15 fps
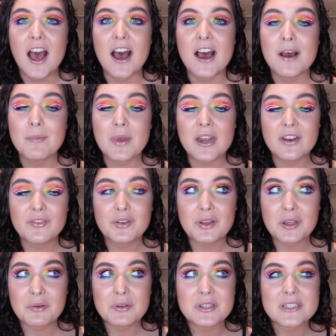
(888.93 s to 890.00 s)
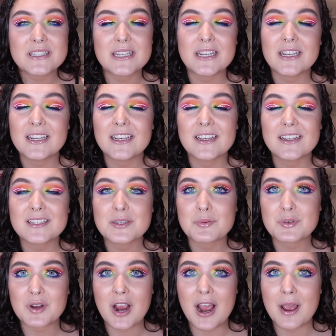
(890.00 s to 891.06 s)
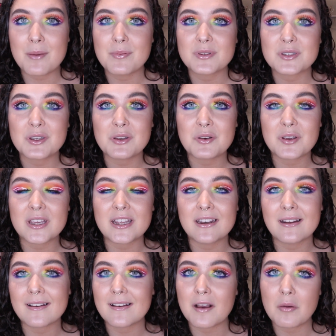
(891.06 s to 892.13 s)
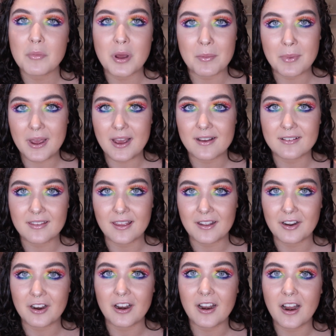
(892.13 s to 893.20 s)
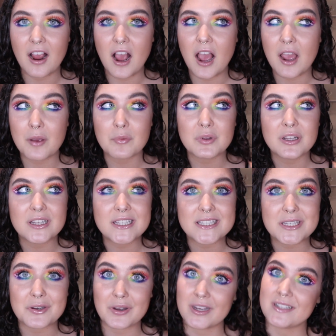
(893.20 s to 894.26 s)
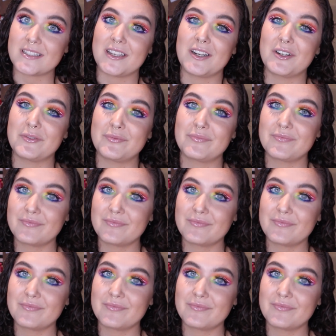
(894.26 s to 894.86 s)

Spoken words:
And if you like what you see, subscribe so you can come on back later. I will see you guys later.